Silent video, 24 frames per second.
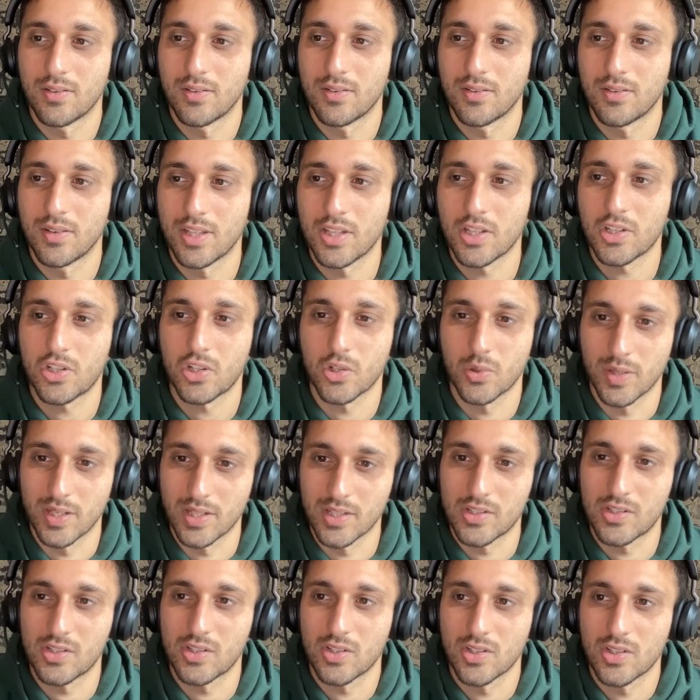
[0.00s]
the issue
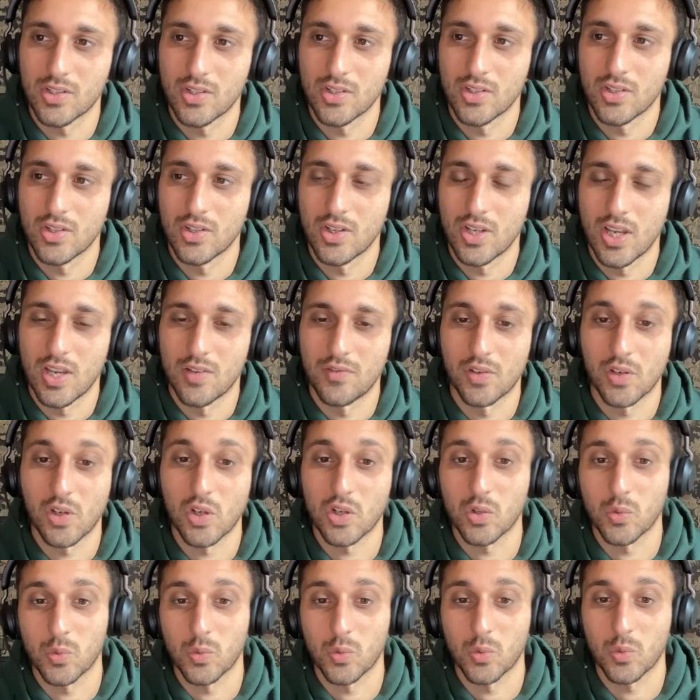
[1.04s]
is, if you go
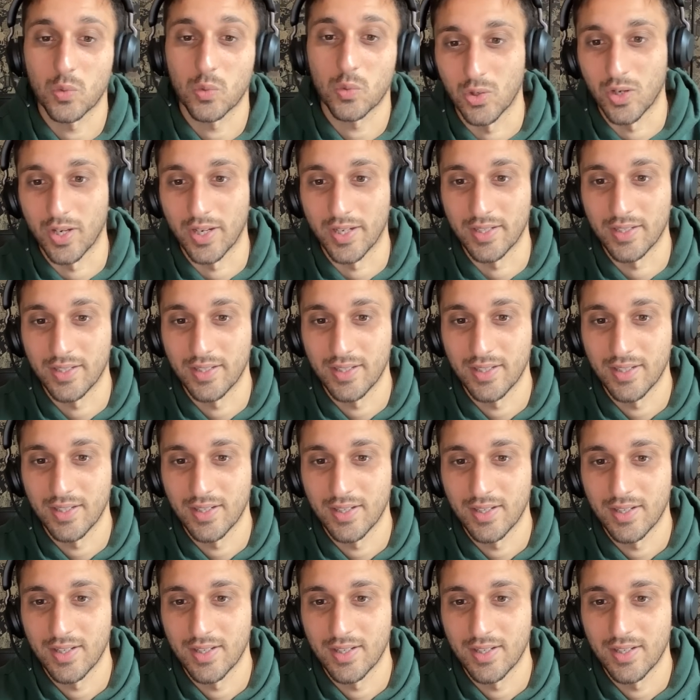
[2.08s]
to WorldCoin, and
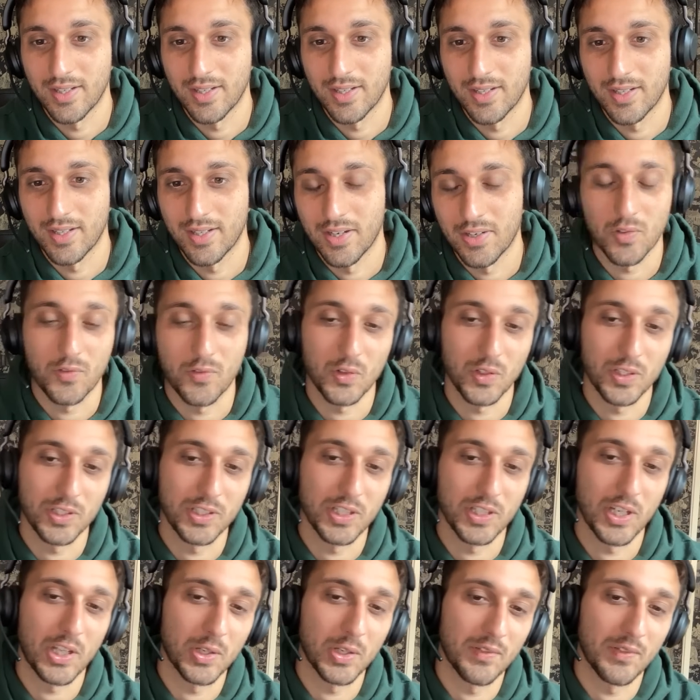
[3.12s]
you go to the fully
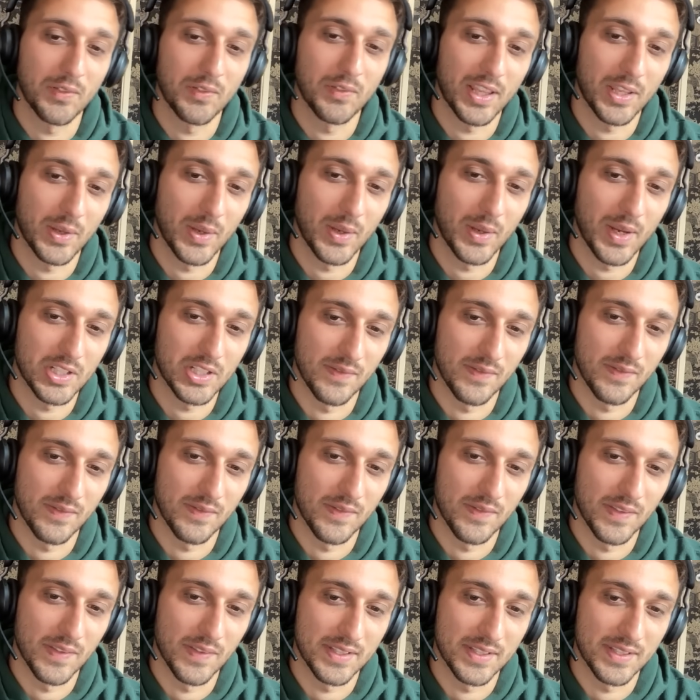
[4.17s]
diluted valuation of this
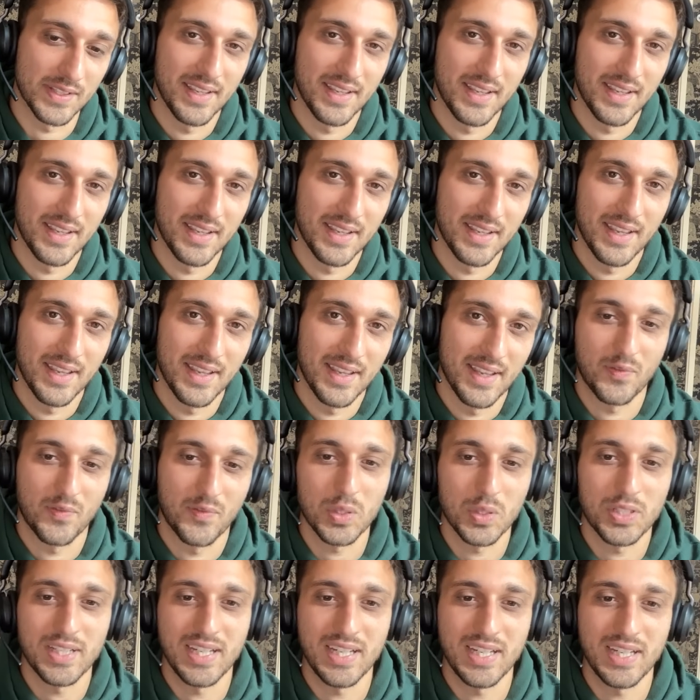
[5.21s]
thing, it's
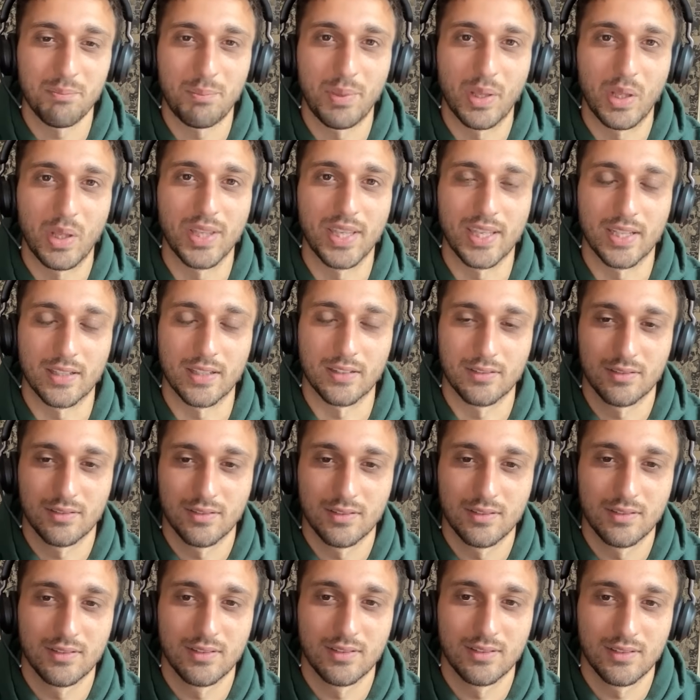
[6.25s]
14 billion, and
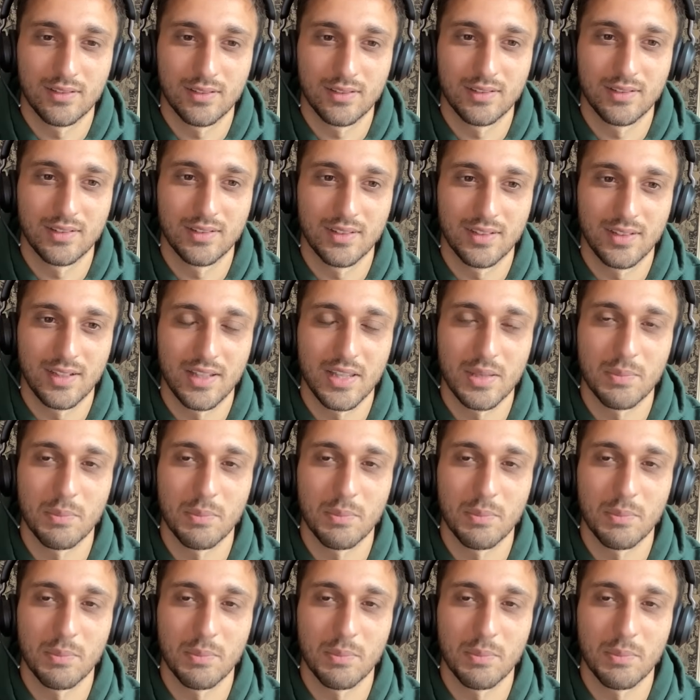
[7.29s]
the